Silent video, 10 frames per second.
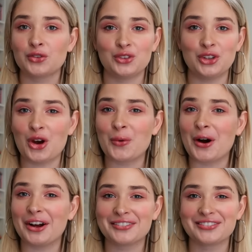You know
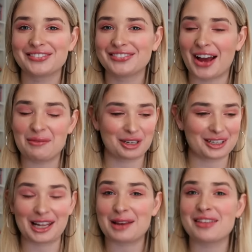what? I'm gonna
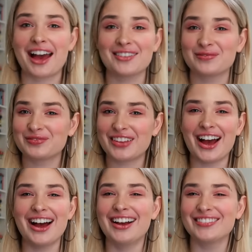claim that.
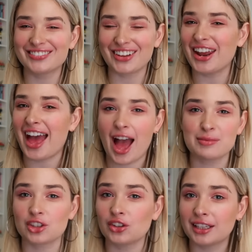I'm gonna
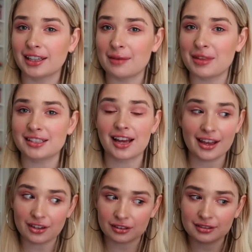absolutely claim that
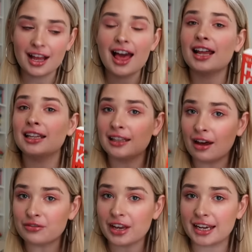title.
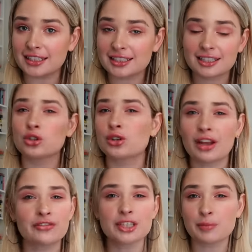Love it. Also
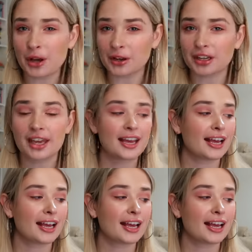love this book.